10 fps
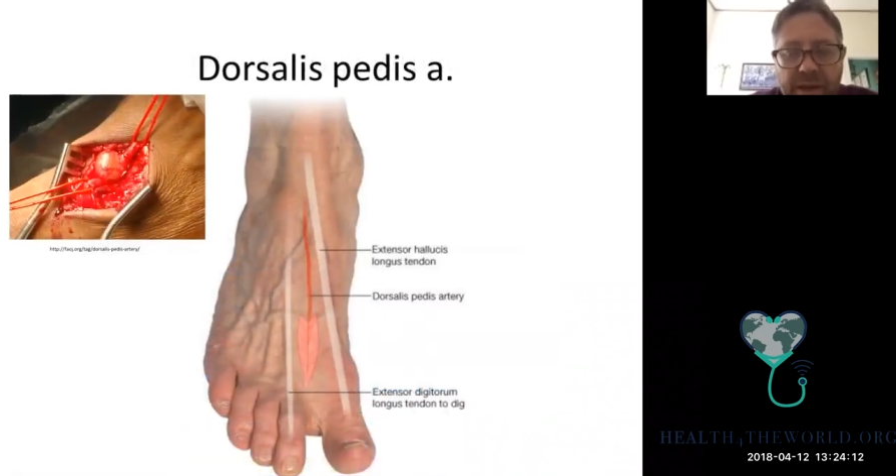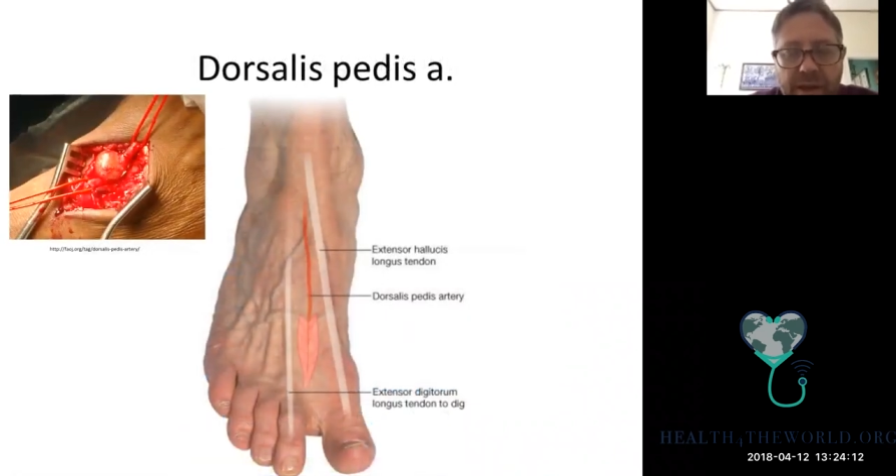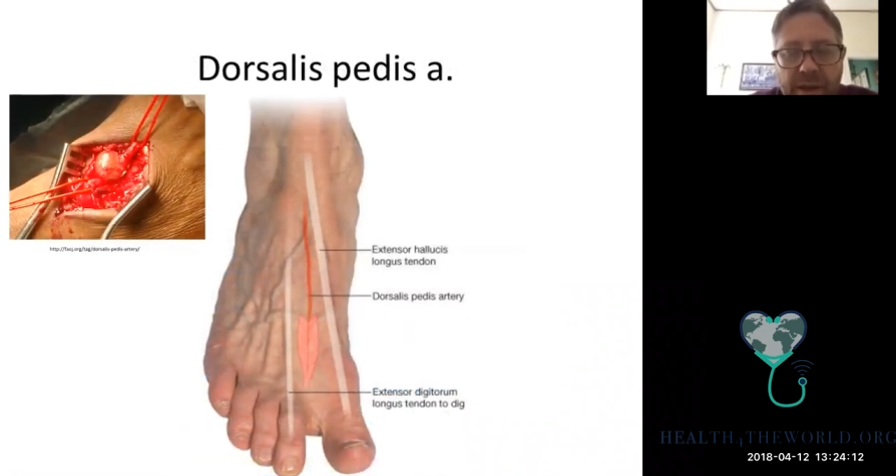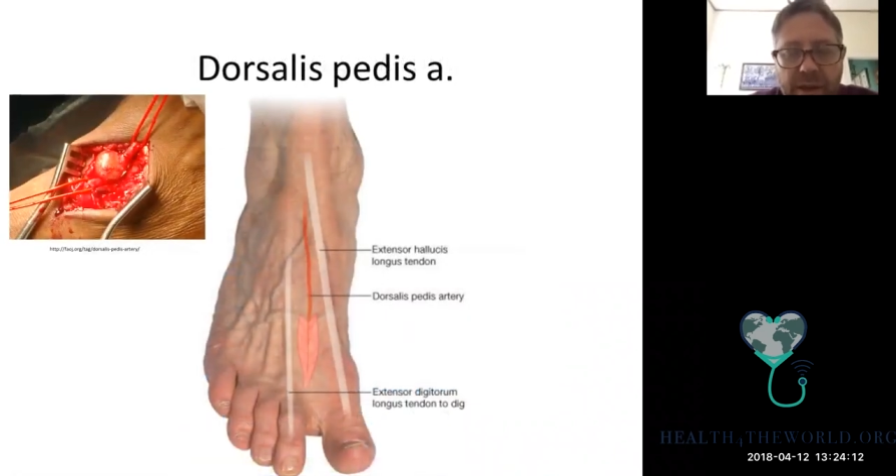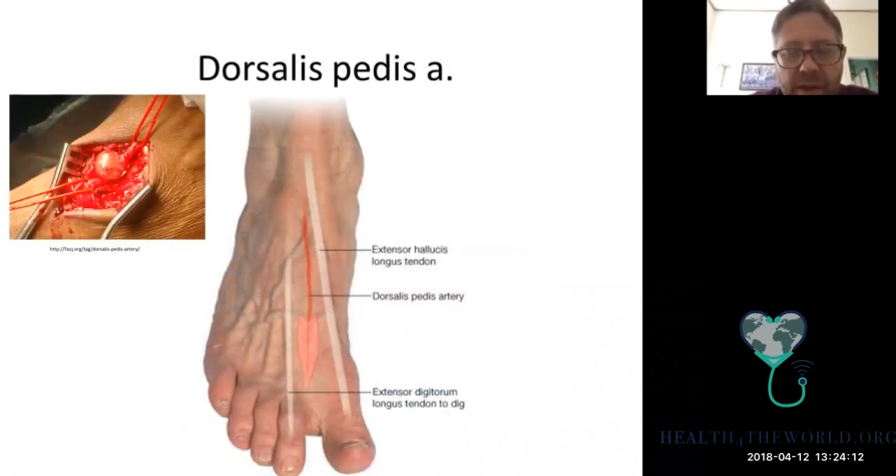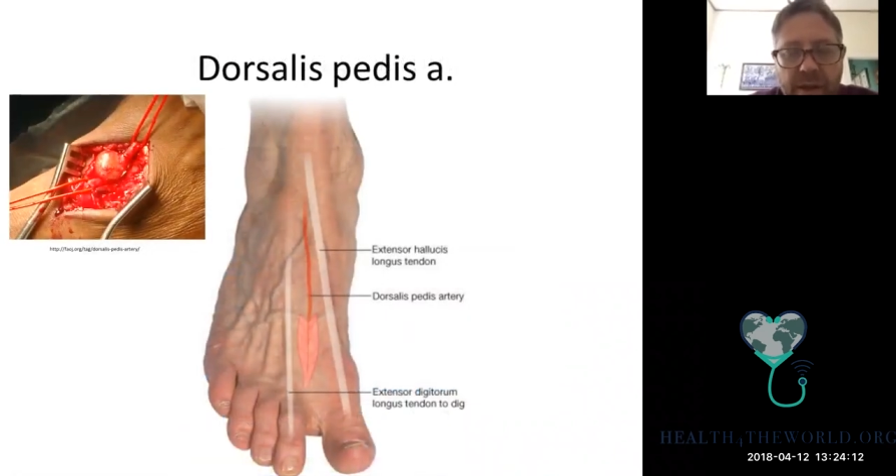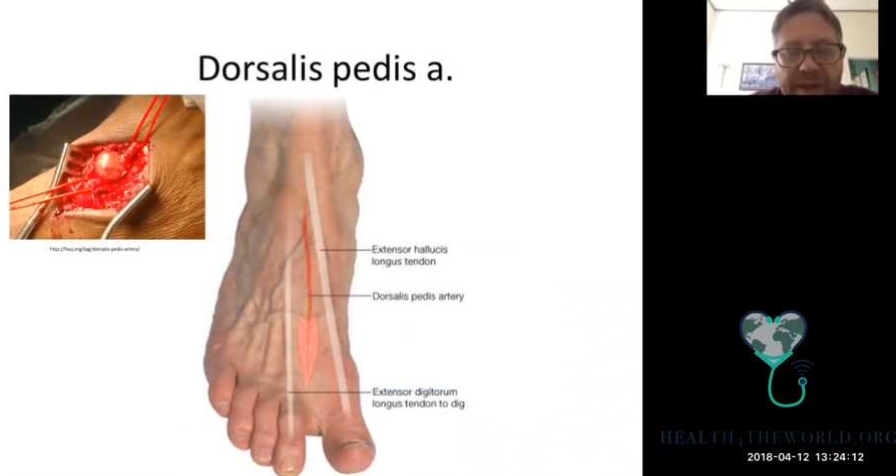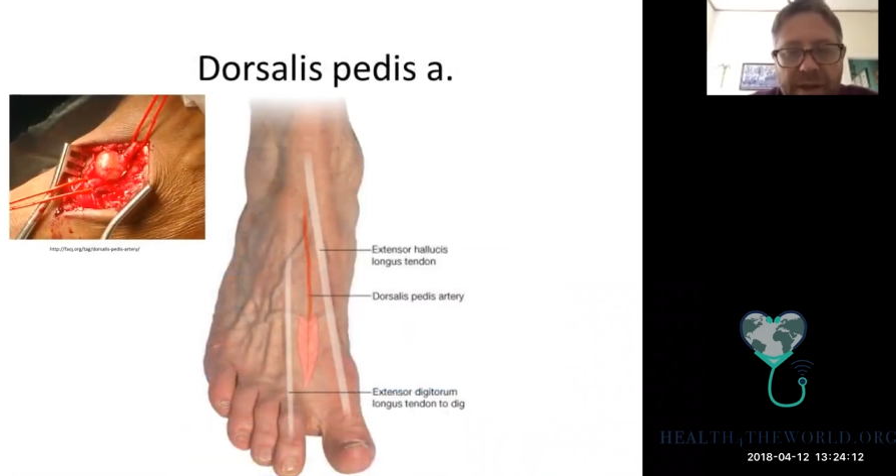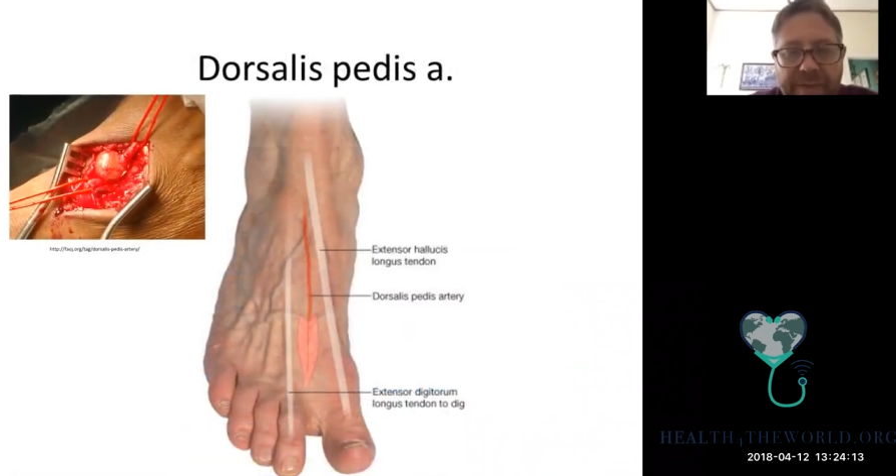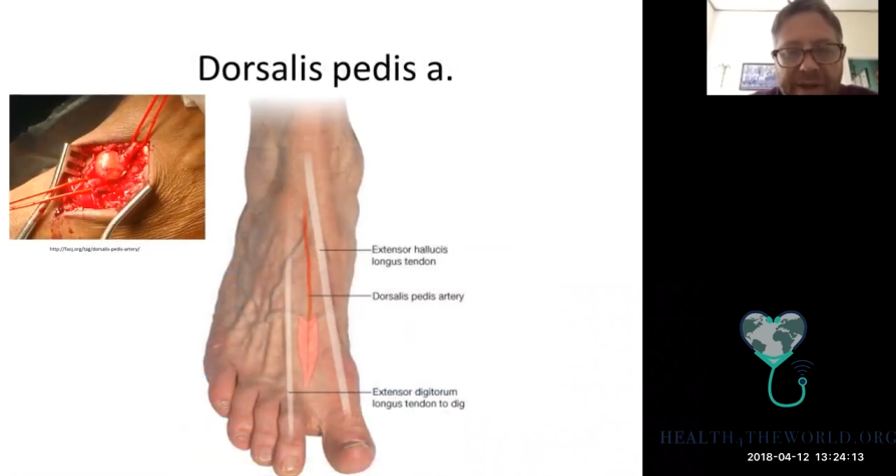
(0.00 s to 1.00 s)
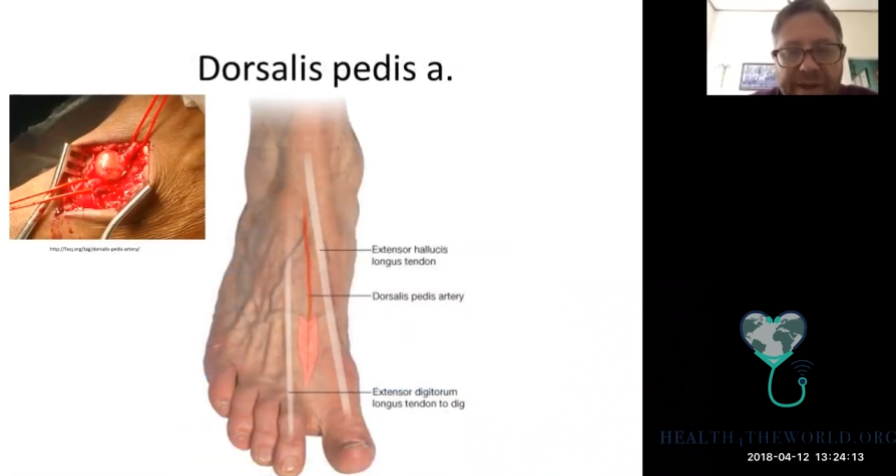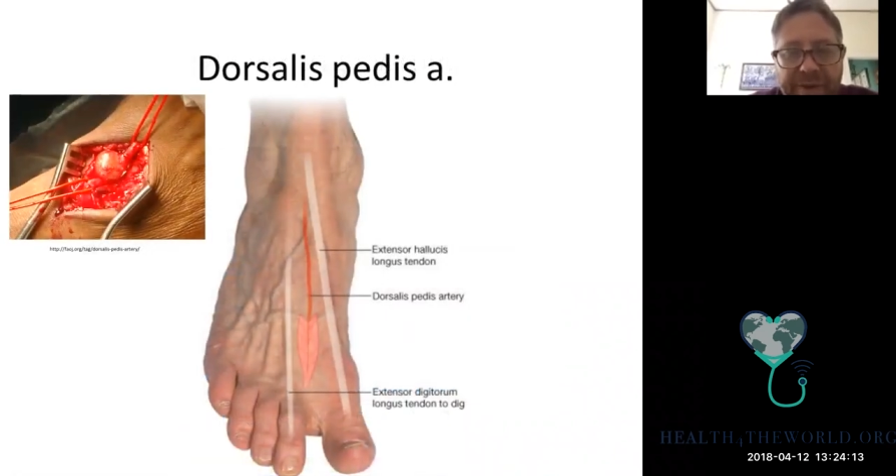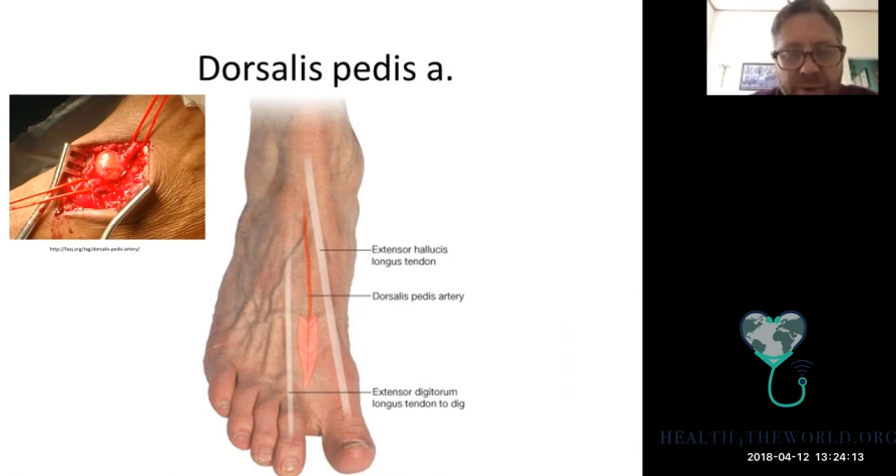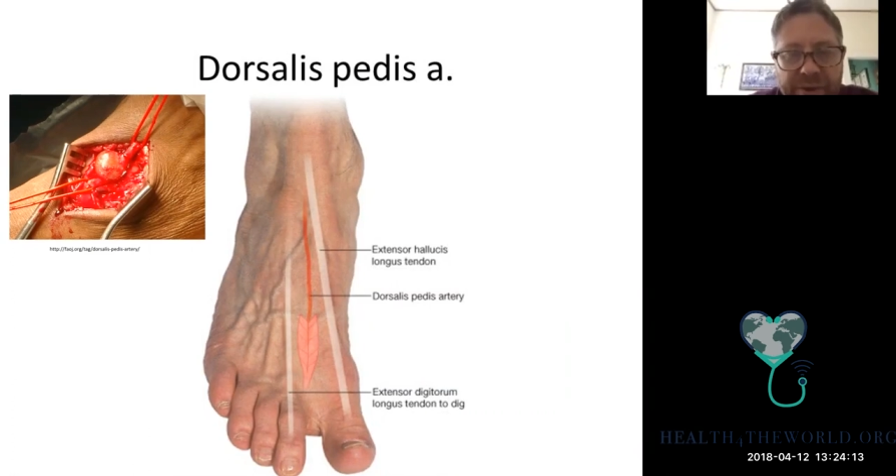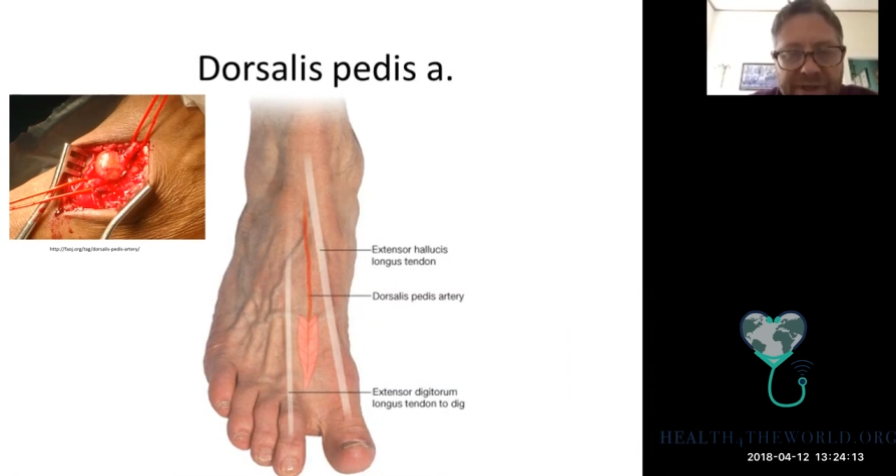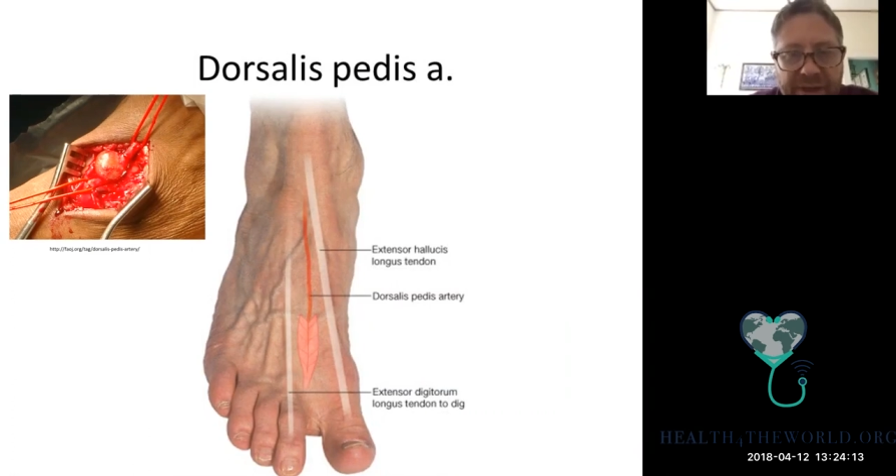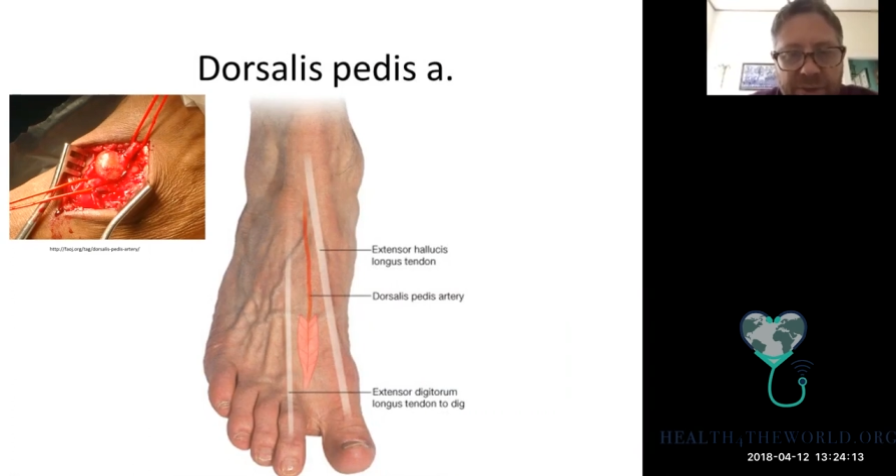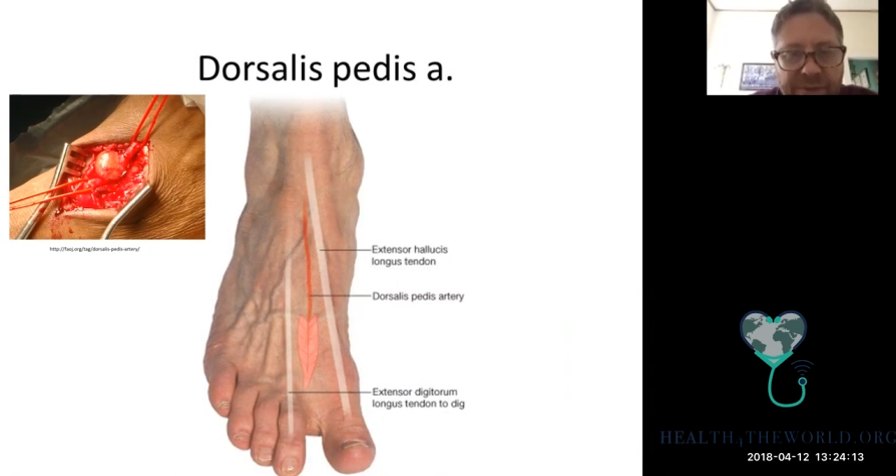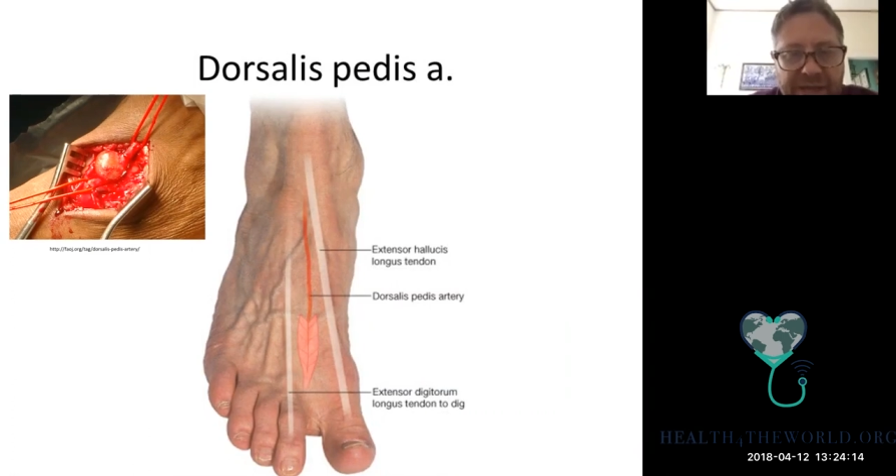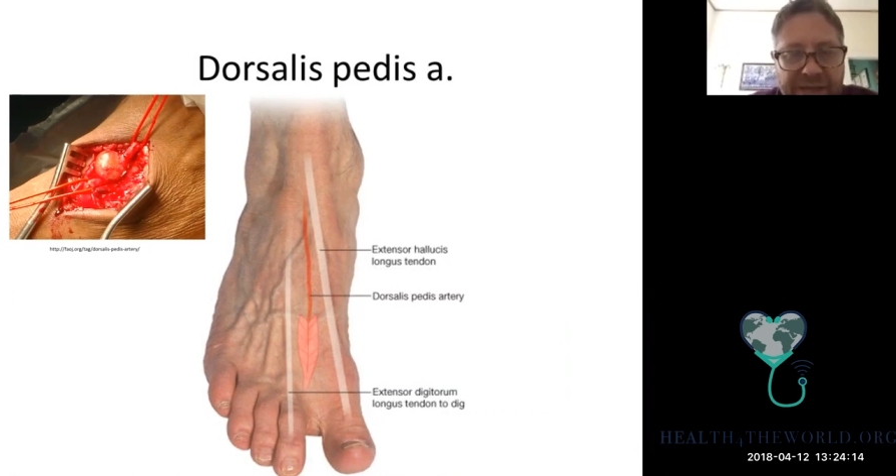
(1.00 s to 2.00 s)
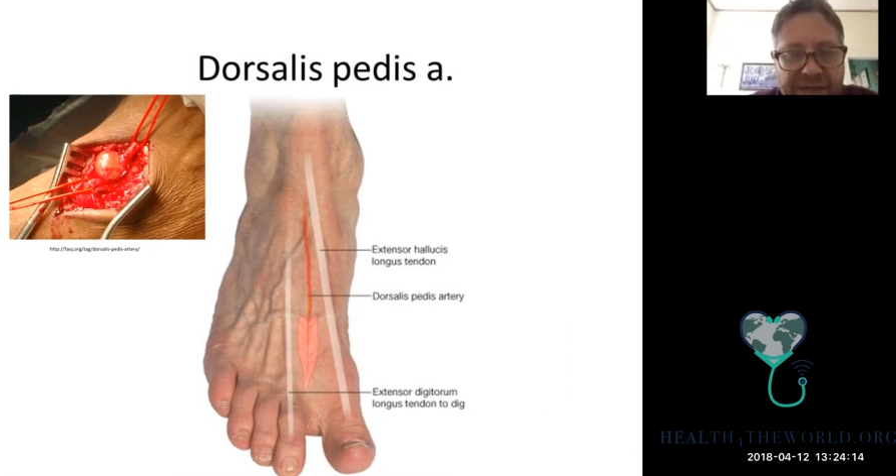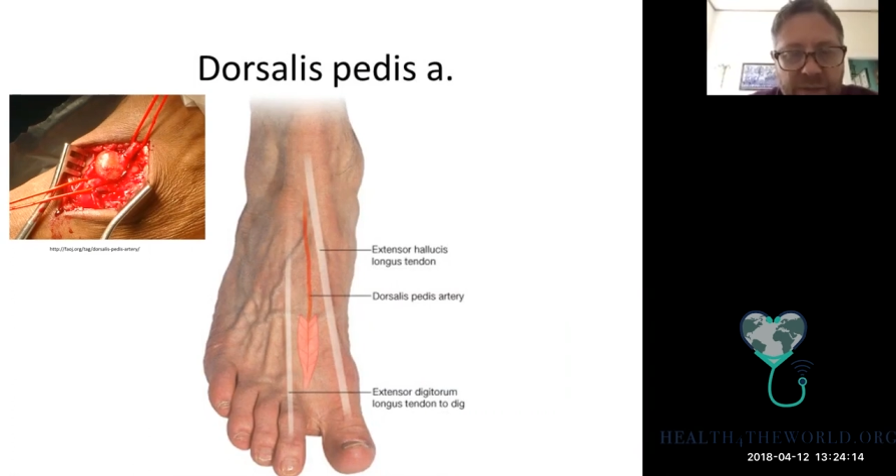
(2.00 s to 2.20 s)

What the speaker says: little bit about the dorsalis pedis,